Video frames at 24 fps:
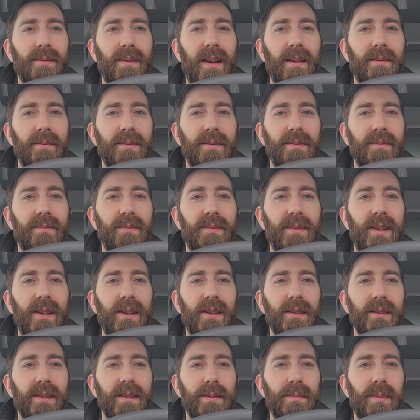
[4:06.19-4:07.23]
I've you
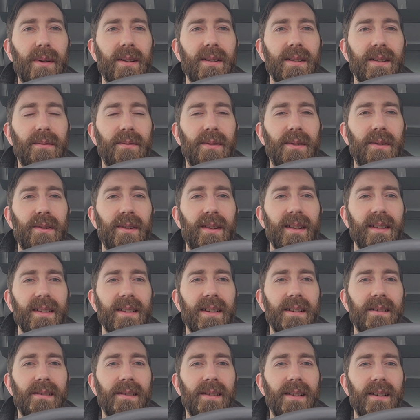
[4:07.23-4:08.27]
know, experienced a few things
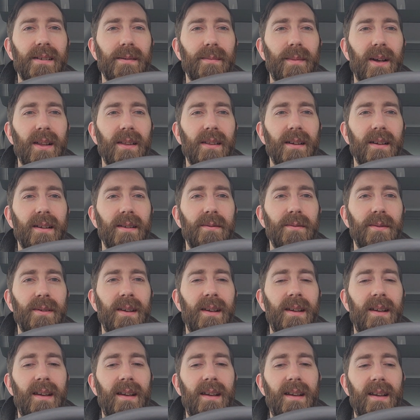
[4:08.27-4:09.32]
here and there in my life,
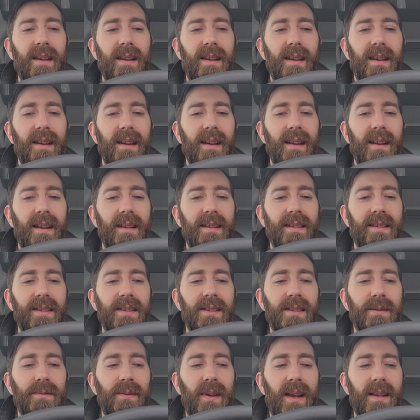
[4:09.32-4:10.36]
and it's
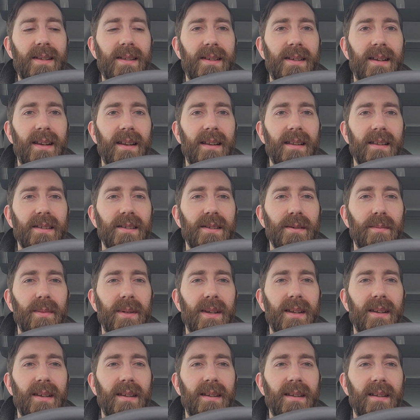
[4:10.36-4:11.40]
just fascinating to
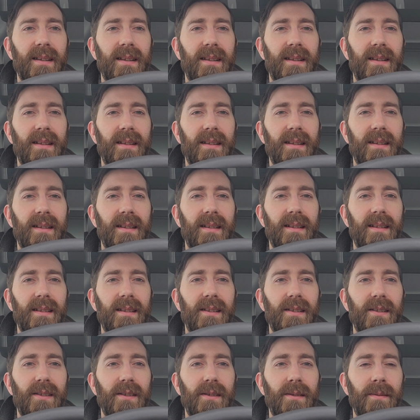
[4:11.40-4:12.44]
me. And
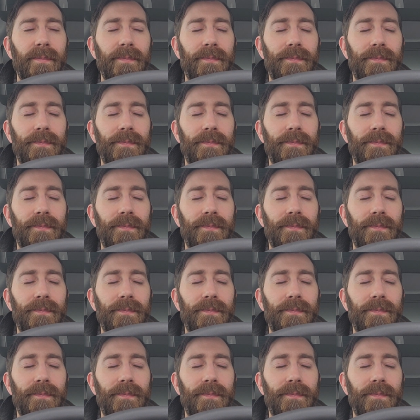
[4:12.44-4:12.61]
you know,